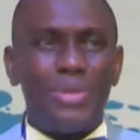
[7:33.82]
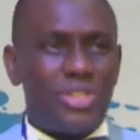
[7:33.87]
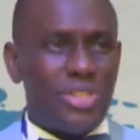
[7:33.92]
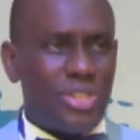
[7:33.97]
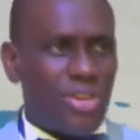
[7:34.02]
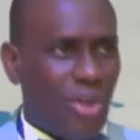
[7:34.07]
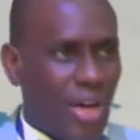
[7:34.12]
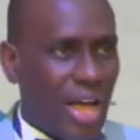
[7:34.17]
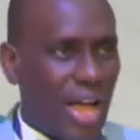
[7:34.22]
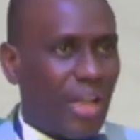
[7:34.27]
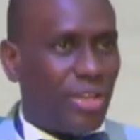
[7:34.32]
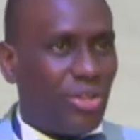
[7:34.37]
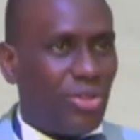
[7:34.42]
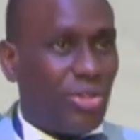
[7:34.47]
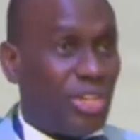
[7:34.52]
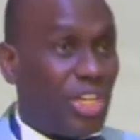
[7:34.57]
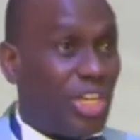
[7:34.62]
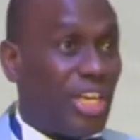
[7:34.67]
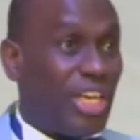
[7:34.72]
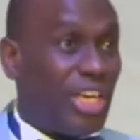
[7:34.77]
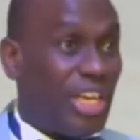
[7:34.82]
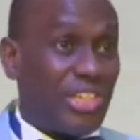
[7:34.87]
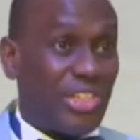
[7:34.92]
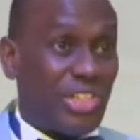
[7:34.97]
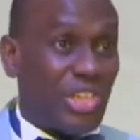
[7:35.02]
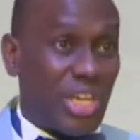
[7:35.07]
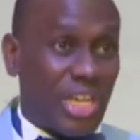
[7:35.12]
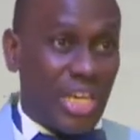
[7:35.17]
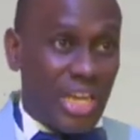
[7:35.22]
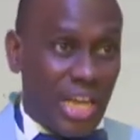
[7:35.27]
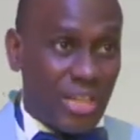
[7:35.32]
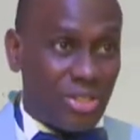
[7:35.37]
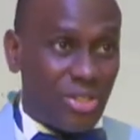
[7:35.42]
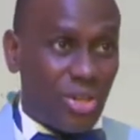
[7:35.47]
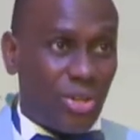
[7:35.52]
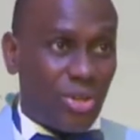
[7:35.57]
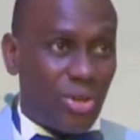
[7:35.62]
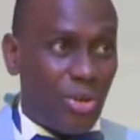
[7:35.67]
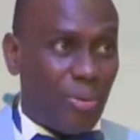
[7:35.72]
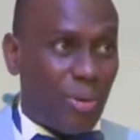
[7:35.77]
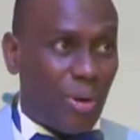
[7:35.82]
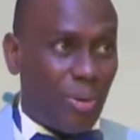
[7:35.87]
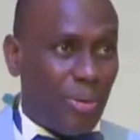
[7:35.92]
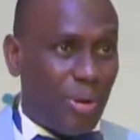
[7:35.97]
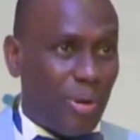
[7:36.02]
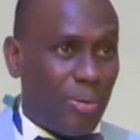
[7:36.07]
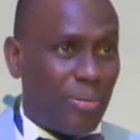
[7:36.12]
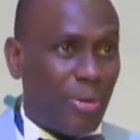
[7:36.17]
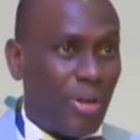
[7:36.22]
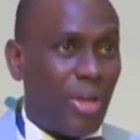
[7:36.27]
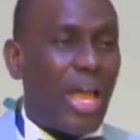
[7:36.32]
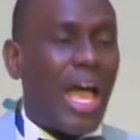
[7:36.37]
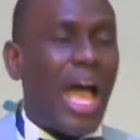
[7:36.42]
see your hand. You didn't eat chicken at all, no problem.